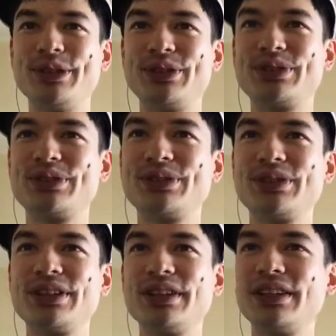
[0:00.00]
Pierce
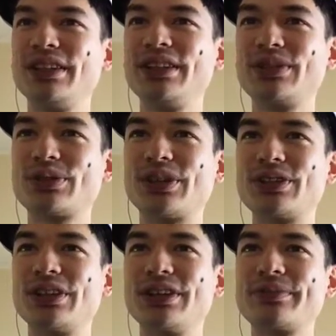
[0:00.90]
Strike
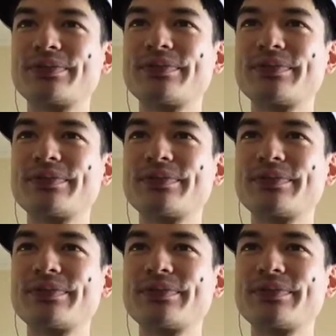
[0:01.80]
Shot.